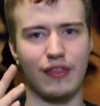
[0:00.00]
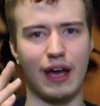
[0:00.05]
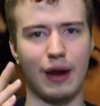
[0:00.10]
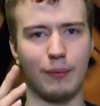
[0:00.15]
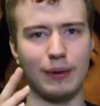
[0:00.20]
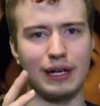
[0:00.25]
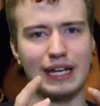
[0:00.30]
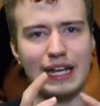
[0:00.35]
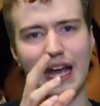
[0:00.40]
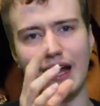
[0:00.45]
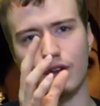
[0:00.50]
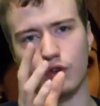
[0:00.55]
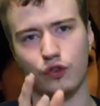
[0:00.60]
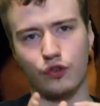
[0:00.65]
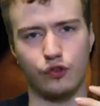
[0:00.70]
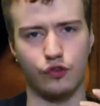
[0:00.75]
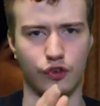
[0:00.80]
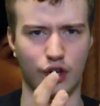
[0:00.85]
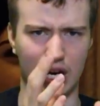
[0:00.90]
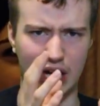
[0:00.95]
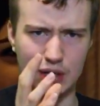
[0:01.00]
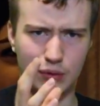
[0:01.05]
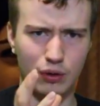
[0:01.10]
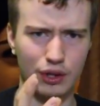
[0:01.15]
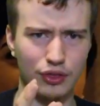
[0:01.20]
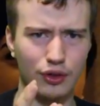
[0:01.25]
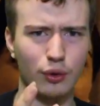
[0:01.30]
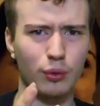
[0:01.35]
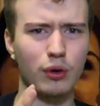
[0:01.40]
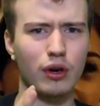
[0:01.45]
that when he has fun
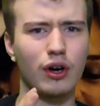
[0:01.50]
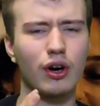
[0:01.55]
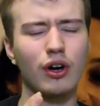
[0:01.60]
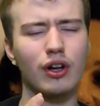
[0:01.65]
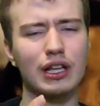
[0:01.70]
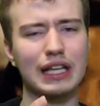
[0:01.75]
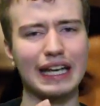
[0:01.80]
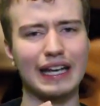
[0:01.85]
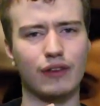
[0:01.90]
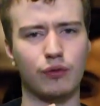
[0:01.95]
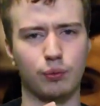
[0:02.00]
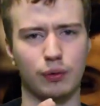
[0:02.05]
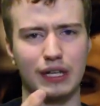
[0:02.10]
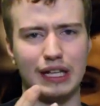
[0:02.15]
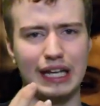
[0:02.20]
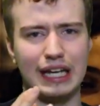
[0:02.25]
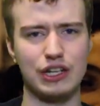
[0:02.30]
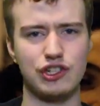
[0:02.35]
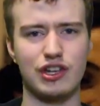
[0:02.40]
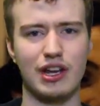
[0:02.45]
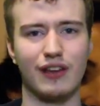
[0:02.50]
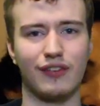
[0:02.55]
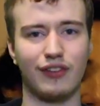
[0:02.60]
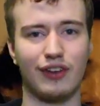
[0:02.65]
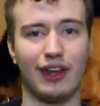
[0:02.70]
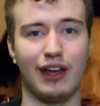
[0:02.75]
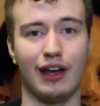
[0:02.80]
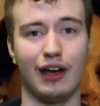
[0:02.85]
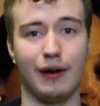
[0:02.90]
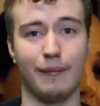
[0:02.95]
with the role, it's really just
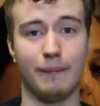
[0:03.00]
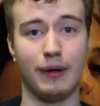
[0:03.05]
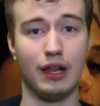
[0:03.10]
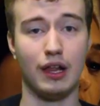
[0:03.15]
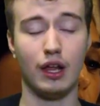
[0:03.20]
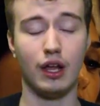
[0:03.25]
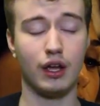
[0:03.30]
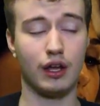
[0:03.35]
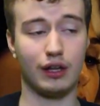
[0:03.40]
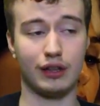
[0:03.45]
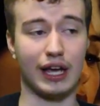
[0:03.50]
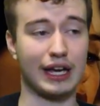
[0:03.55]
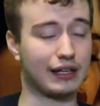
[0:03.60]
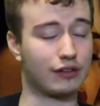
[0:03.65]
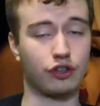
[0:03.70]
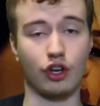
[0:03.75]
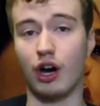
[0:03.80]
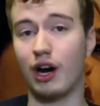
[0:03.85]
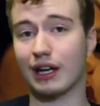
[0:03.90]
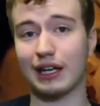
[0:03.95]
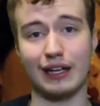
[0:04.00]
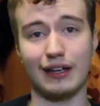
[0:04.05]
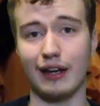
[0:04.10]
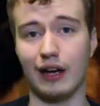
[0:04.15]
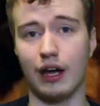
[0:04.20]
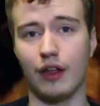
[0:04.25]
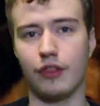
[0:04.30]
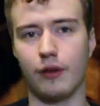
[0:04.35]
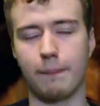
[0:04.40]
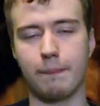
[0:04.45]
him like talking to
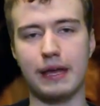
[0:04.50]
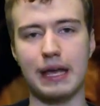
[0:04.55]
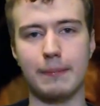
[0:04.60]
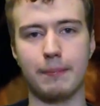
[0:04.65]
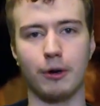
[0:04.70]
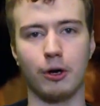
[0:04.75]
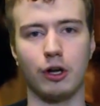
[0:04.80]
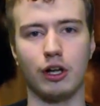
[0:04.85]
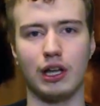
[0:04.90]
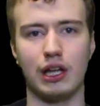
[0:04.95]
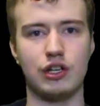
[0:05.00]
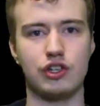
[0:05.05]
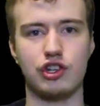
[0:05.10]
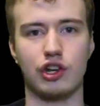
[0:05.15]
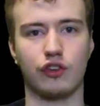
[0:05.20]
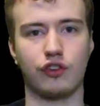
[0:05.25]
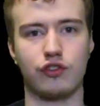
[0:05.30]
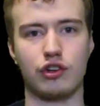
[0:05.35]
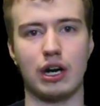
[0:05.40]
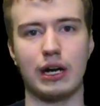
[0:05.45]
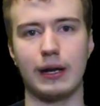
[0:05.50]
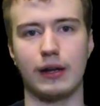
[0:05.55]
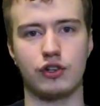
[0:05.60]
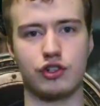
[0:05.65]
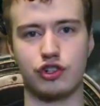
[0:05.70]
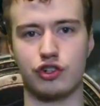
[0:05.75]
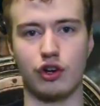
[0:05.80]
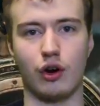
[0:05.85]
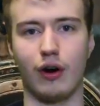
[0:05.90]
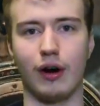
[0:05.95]
other people and just trying to
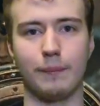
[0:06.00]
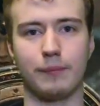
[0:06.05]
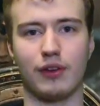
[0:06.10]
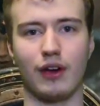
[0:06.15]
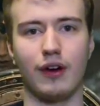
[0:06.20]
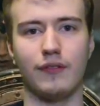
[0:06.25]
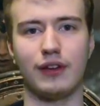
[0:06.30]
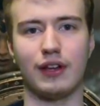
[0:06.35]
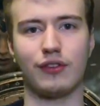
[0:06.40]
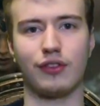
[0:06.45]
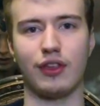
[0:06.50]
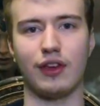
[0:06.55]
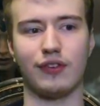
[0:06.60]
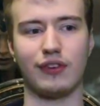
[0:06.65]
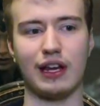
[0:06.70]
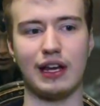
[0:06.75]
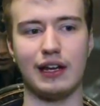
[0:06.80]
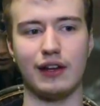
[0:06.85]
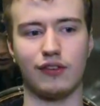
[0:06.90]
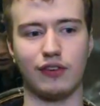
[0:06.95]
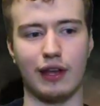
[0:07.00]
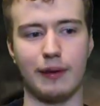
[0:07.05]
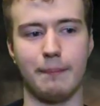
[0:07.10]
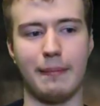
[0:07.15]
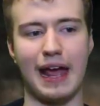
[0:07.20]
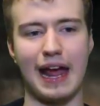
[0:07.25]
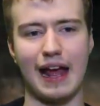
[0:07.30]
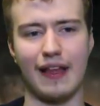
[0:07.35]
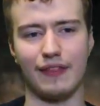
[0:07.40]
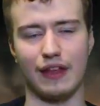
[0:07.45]
show himself as this innocent
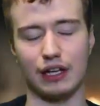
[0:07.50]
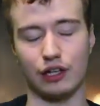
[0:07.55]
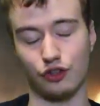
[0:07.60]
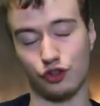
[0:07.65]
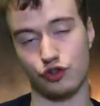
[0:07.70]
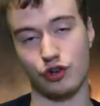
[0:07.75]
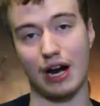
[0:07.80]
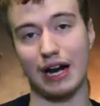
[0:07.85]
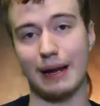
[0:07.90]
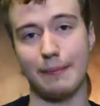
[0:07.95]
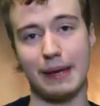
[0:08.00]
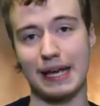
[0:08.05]
man that is trying to